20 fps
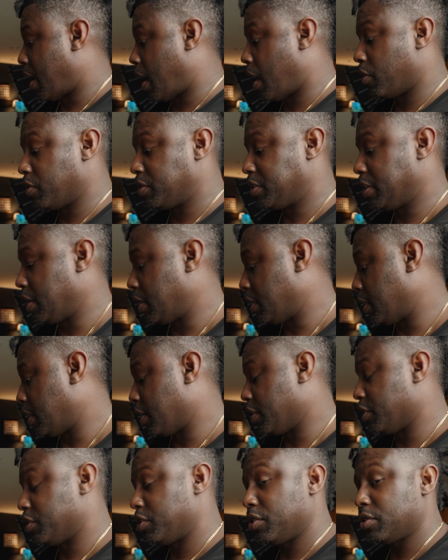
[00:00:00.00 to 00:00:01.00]
I don't see any
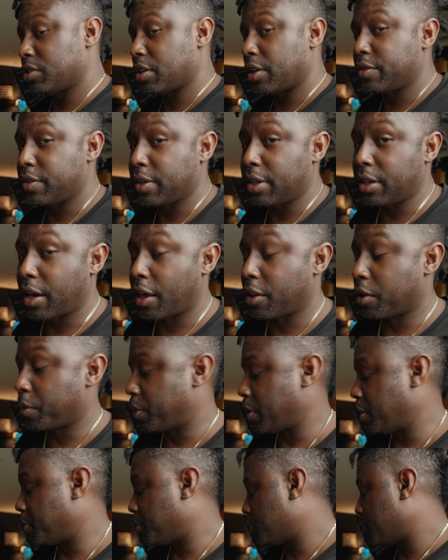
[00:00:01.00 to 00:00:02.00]
issues. I've seen other
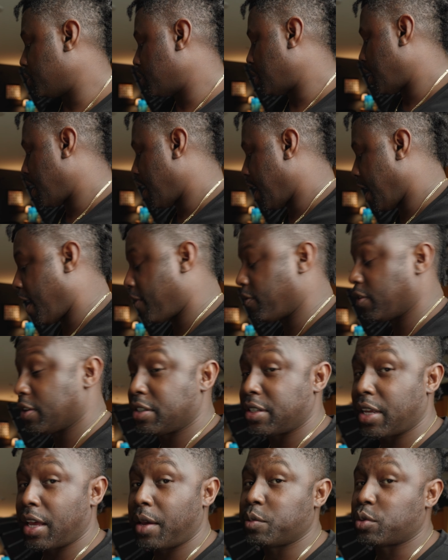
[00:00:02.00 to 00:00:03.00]
people have the
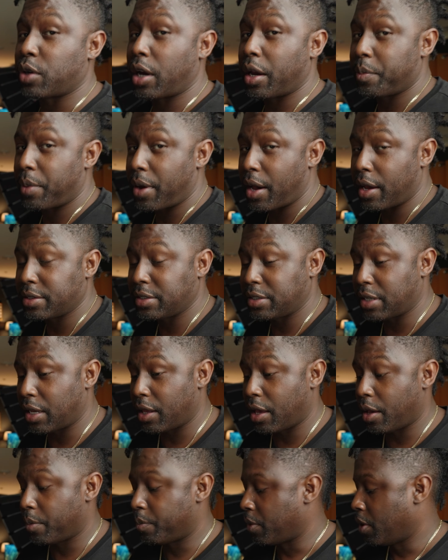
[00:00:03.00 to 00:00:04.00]
same tripod set
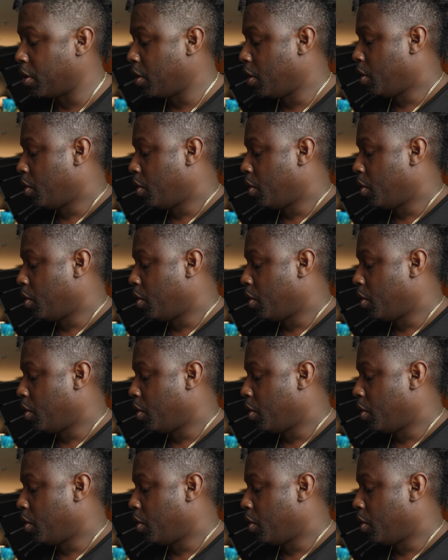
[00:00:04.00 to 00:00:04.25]
up